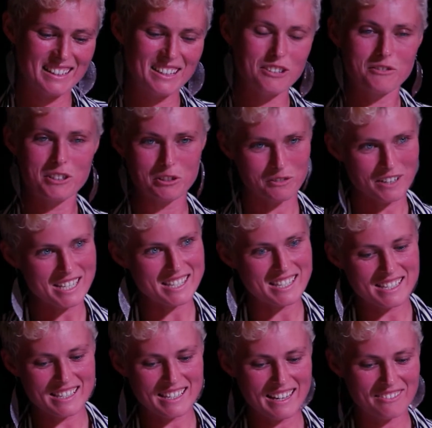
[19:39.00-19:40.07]
The real
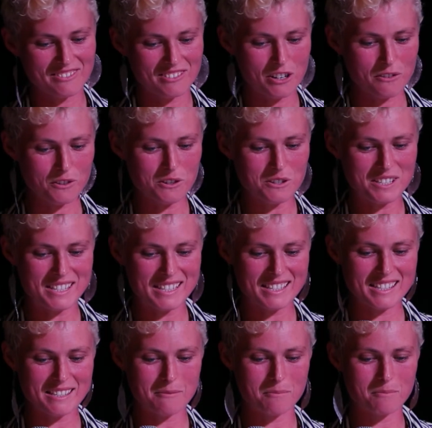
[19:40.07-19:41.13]
reason, of course,
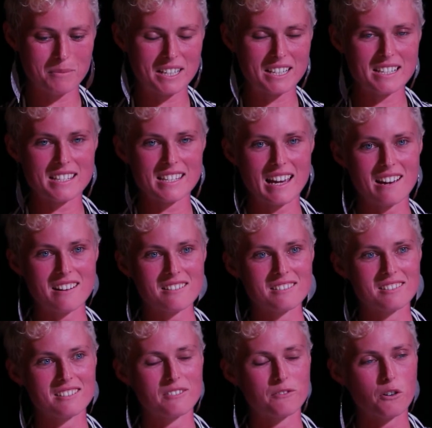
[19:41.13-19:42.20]
is because
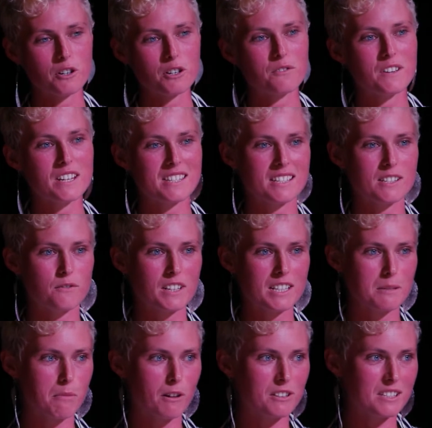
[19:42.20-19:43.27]
our foreign affairs and
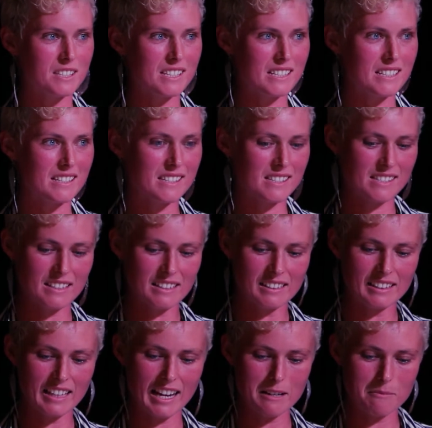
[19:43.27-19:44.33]
defence policies
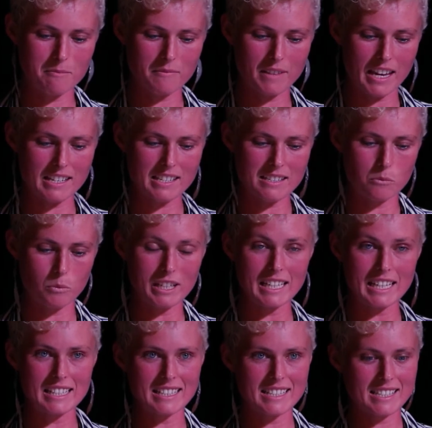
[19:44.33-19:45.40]
claim that we
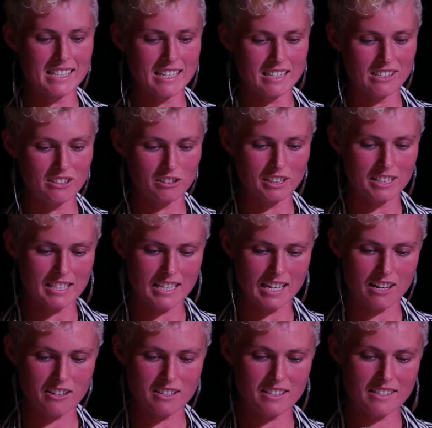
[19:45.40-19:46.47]
need extended nuclear
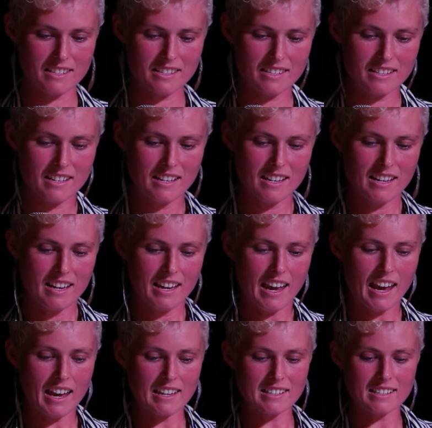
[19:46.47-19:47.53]
deterrence.
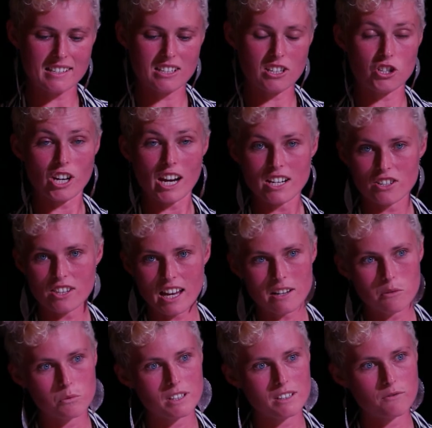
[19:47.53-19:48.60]
And to change
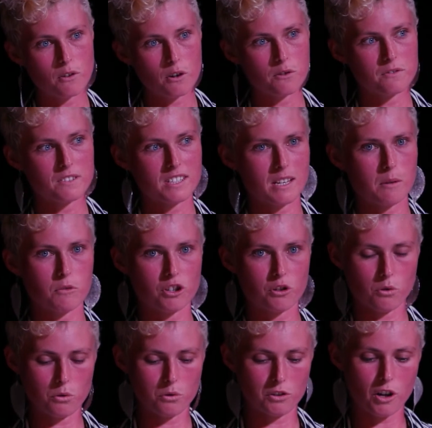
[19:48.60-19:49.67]
that would involve a somewhat
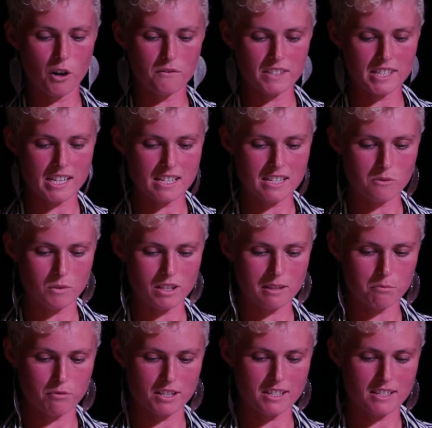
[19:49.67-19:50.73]
awkward conversation
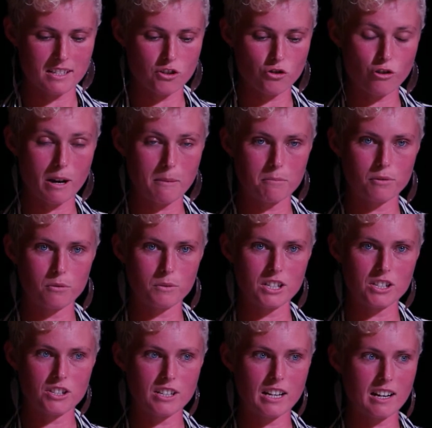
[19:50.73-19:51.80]
with President Trump,
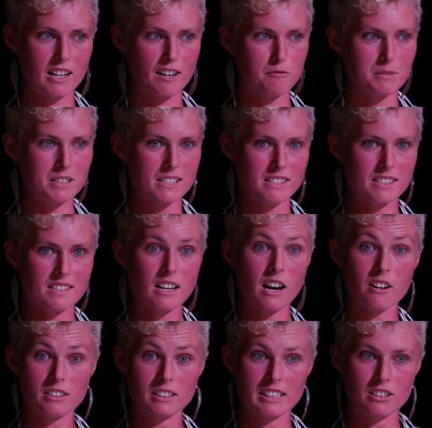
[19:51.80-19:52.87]
which our government is
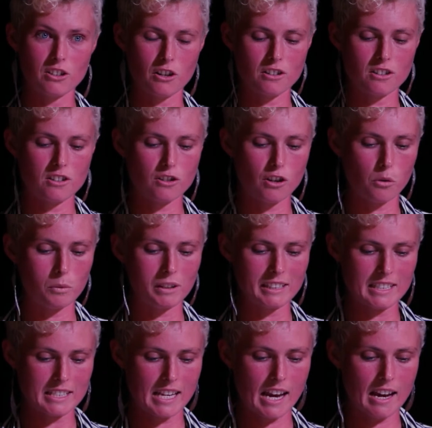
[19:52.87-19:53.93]
currently not
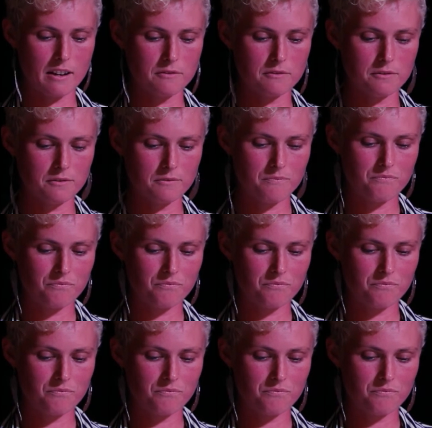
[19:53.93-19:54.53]
willing to have.